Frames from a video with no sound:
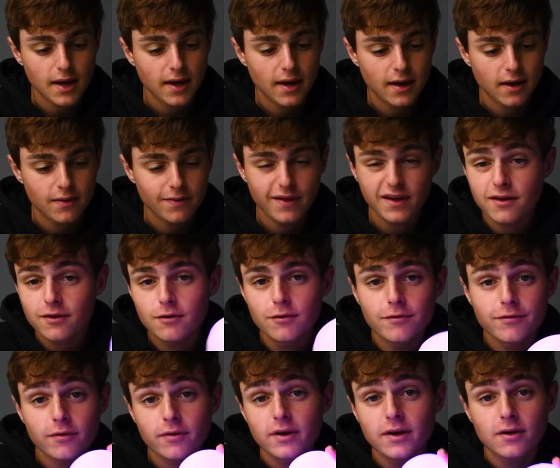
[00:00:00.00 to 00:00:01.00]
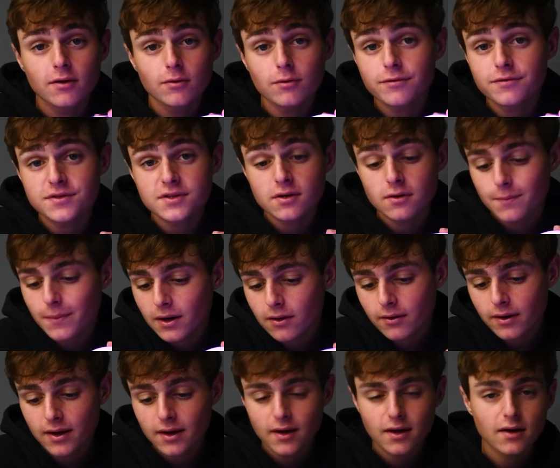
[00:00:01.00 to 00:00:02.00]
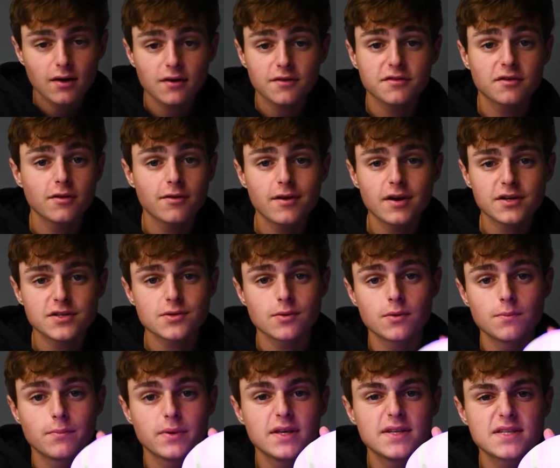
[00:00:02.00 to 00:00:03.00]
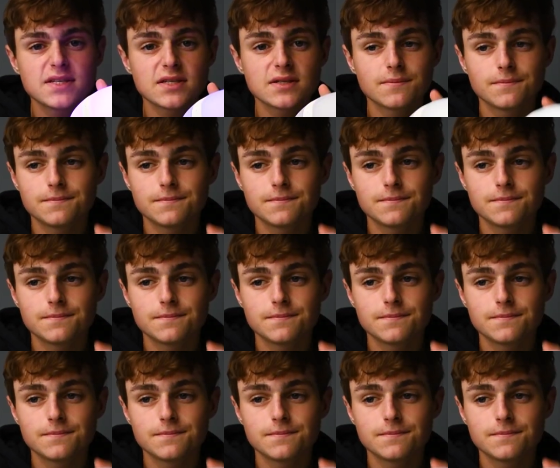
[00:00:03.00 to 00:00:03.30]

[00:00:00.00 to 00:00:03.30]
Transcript: And thank you for eColor for sending them out, and I'll see you in the next one. Peace.